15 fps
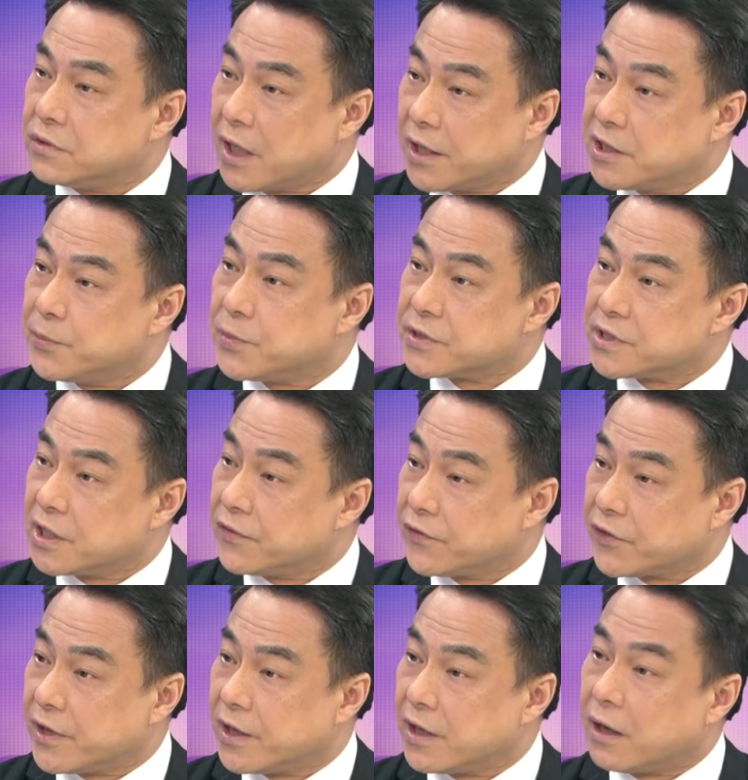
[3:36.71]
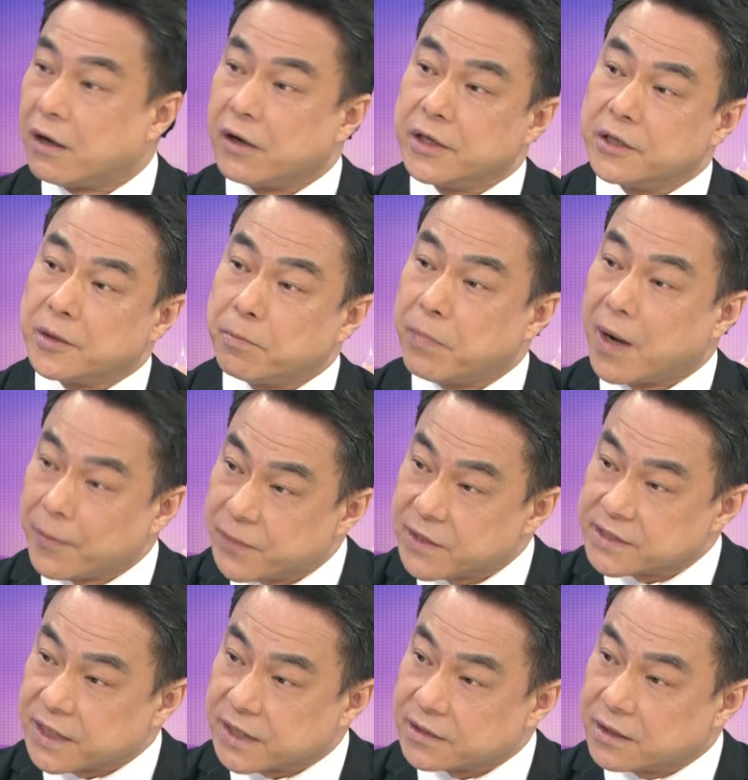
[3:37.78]
90% of the care are in the
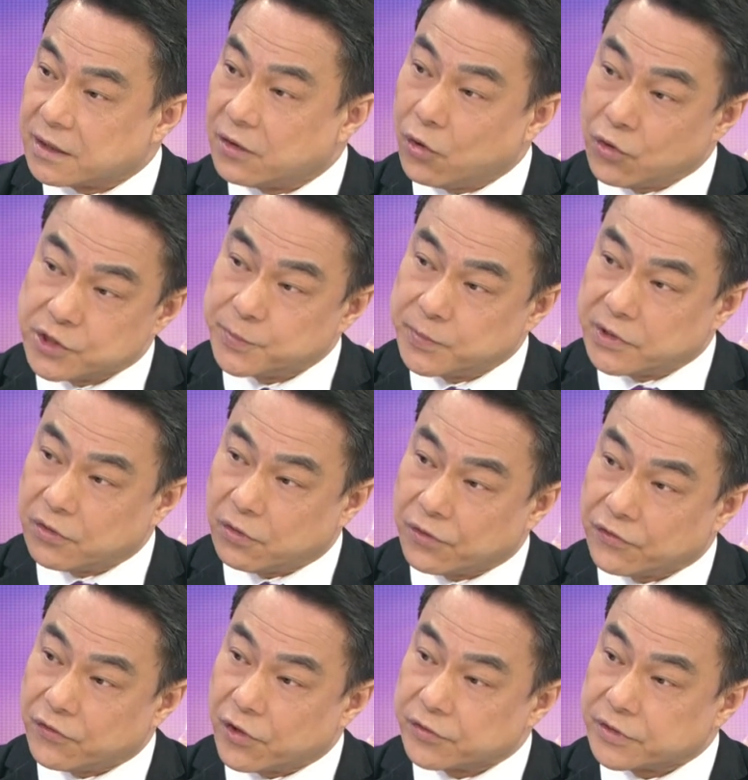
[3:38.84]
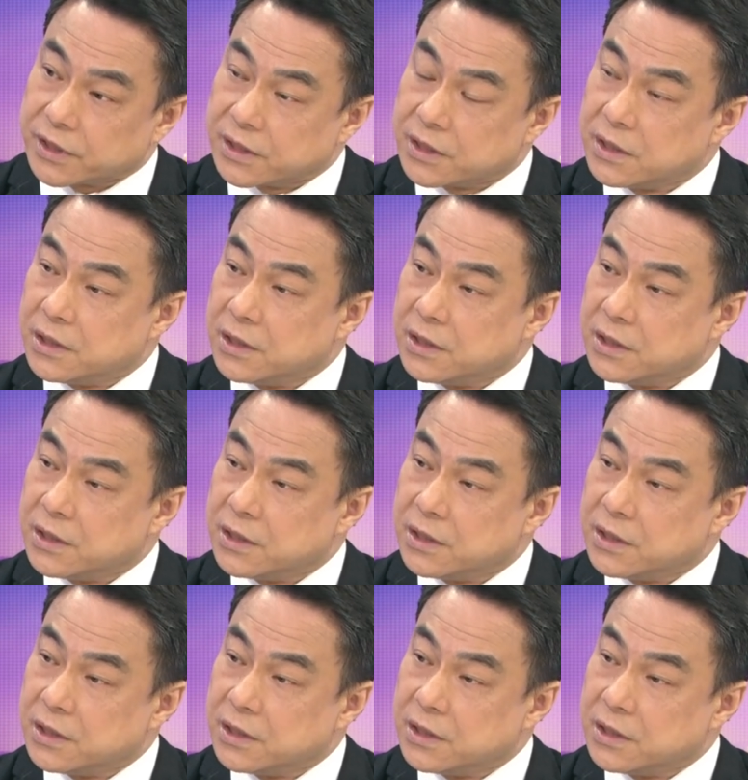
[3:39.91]
public sector, hospital right. authority.